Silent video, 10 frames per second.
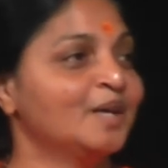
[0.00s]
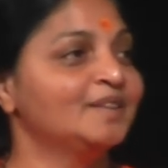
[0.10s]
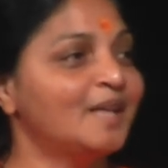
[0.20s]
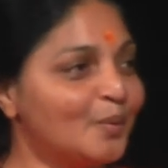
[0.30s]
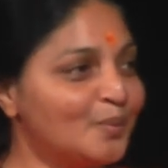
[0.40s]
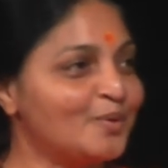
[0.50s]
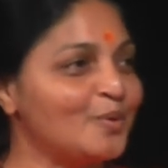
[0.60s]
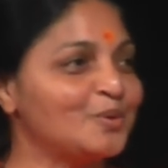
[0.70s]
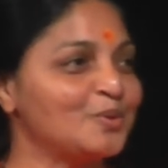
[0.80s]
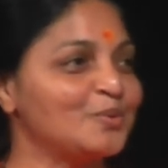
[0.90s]
Now we
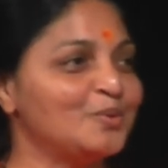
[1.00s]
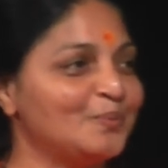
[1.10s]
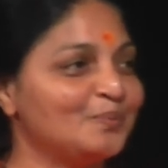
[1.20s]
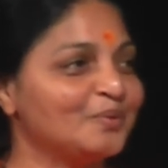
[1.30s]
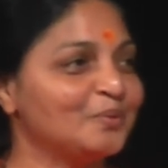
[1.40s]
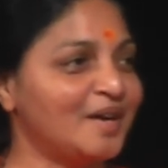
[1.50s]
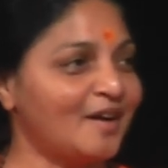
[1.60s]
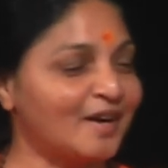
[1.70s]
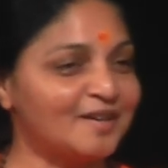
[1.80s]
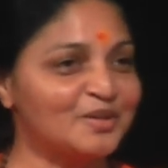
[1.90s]
go to, we
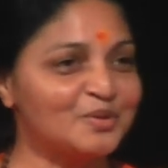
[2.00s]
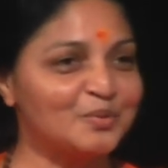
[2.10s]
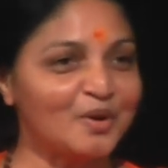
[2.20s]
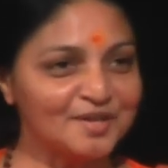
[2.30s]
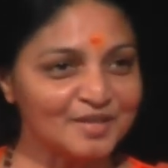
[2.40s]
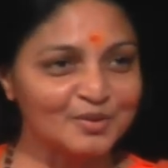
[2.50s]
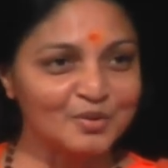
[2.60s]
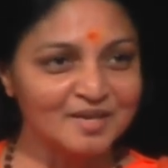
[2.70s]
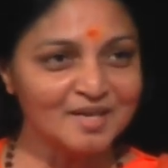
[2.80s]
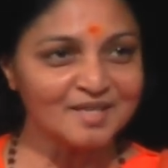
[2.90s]
have understood what is
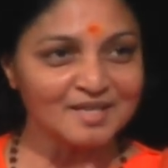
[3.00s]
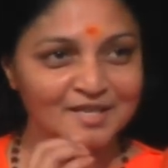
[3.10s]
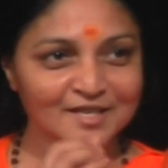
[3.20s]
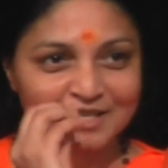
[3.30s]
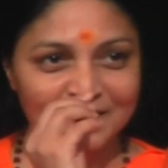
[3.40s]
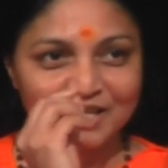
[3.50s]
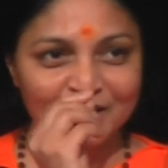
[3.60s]
goodness is